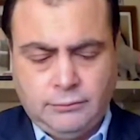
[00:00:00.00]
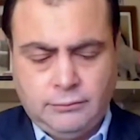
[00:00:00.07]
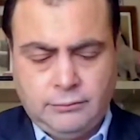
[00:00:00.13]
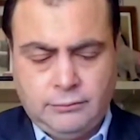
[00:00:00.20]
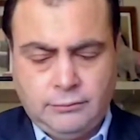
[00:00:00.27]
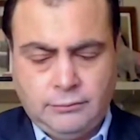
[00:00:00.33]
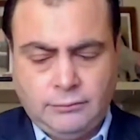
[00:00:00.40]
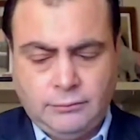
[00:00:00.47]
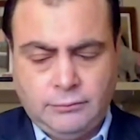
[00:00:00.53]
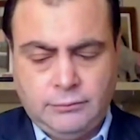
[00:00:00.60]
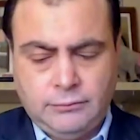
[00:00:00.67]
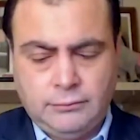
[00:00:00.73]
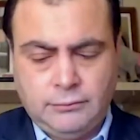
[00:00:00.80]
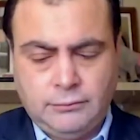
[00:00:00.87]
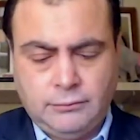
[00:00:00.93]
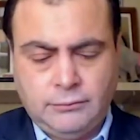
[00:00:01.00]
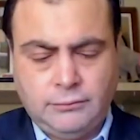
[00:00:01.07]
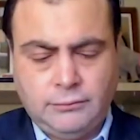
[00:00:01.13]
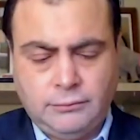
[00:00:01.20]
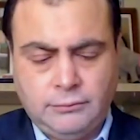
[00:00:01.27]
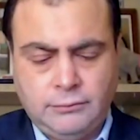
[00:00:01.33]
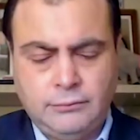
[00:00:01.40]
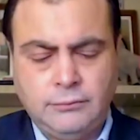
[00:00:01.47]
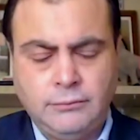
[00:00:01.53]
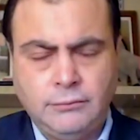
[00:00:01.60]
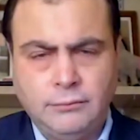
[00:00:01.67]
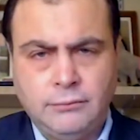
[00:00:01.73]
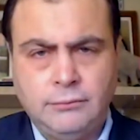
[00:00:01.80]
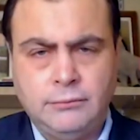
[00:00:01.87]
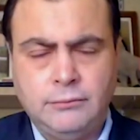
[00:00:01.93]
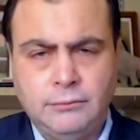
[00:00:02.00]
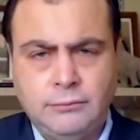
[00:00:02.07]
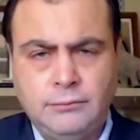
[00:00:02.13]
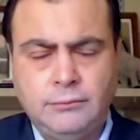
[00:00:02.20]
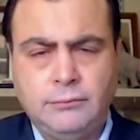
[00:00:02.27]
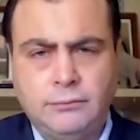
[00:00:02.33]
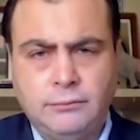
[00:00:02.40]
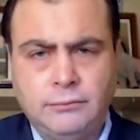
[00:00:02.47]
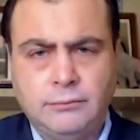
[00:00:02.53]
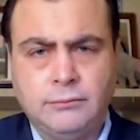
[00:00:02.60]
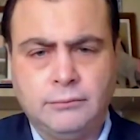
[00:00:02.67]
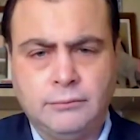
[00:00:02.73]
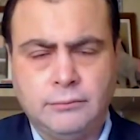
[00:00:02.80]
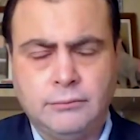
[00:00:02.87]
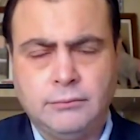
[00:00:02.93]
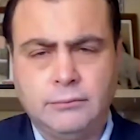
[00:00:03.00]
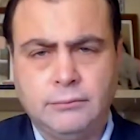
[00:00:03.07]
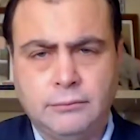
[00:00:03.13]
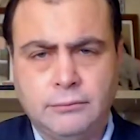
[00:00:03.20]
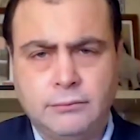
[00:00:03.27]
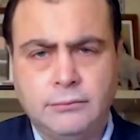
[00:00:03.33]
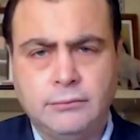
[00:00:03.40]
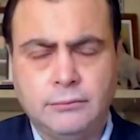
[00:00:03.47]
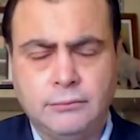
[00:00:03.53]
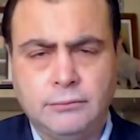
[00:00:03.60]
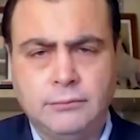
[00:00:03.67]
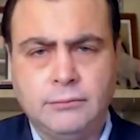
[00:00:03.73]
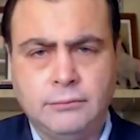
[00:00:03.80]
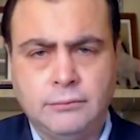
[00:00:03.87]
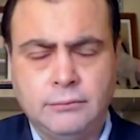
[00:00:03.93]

(not speaking)